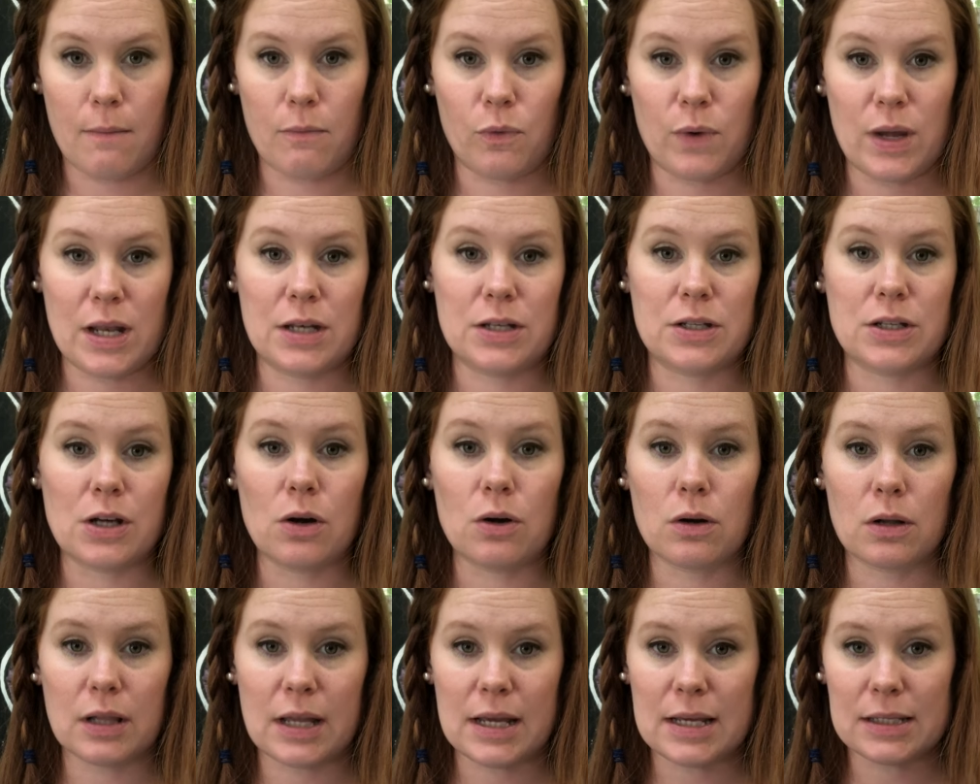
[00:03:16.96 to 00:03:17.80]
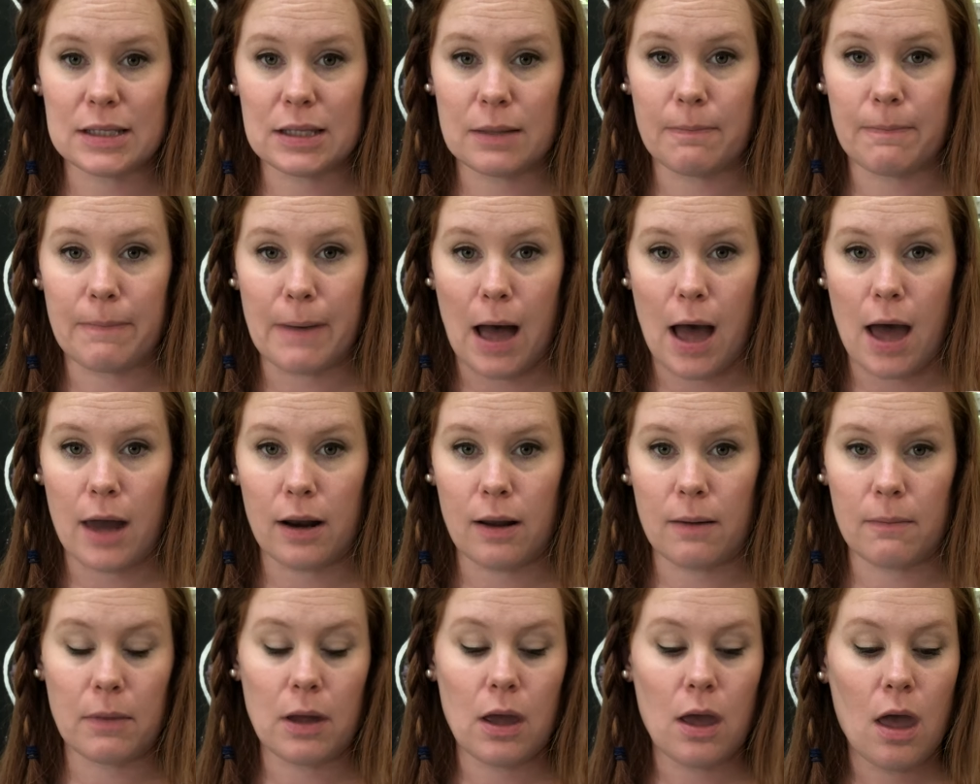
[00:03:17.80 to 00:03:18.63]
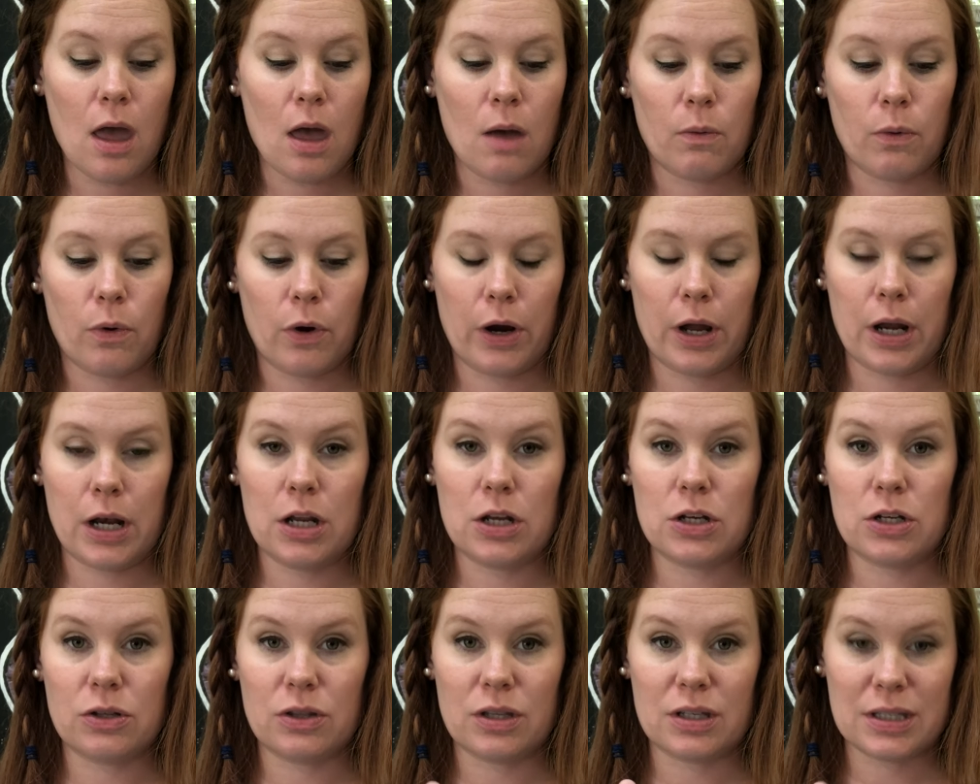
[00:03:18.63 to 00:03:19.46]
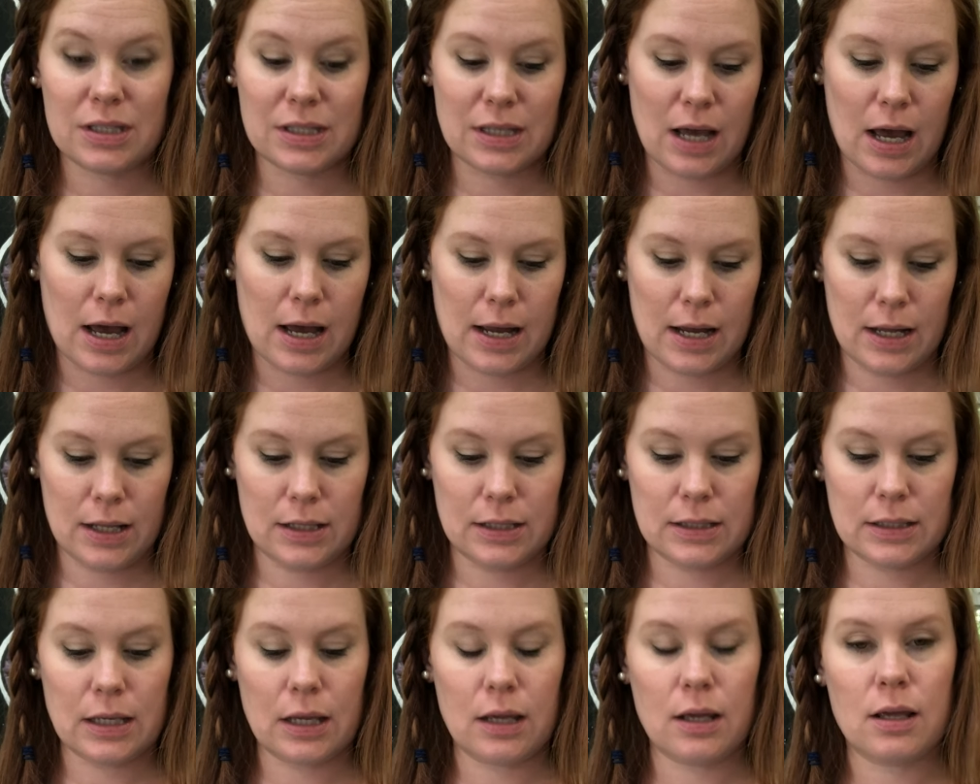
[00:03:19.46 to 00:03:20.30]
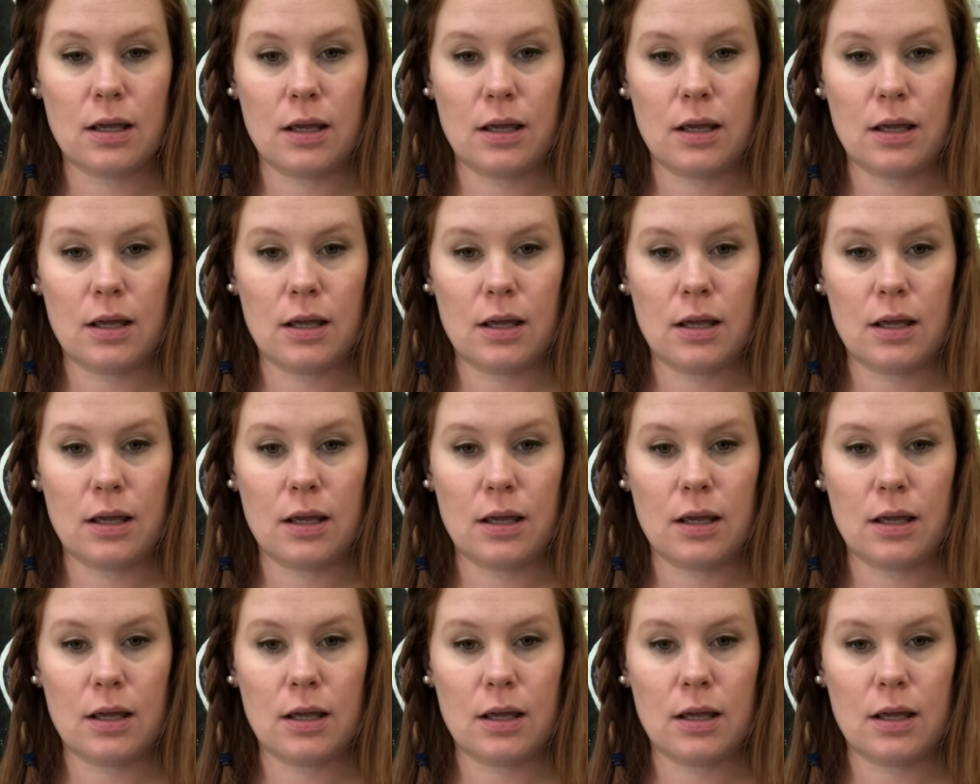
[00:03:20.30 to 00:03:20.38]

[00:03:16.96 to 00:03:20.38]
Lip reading: We don't glaze the bottom. We're gonna do the sides